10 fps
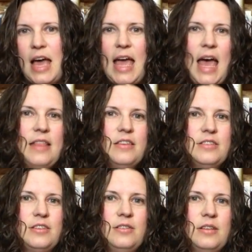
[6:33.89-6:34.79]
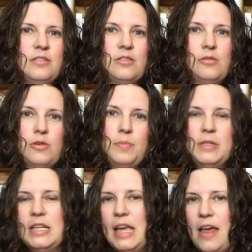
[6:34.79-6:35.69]
I had the students group
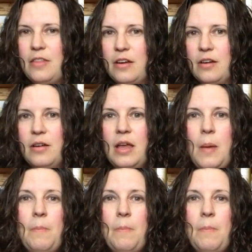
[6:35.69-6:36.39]
together